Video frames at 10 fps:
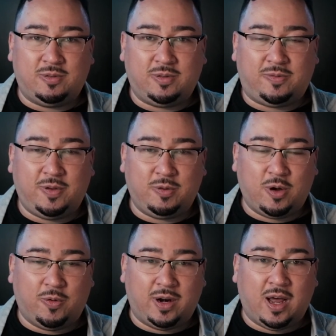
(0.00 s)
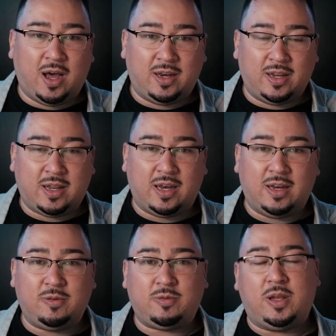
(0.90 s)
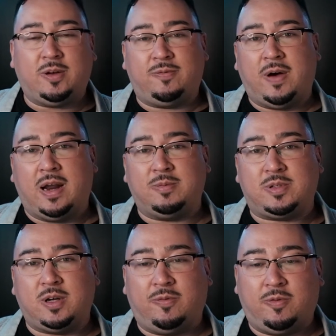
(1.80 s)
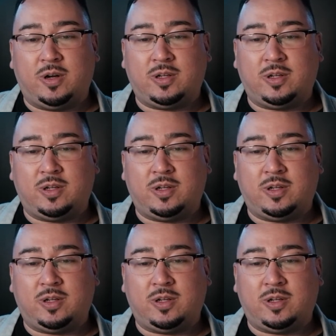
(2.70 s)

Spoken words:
feud going on. He could find himself for a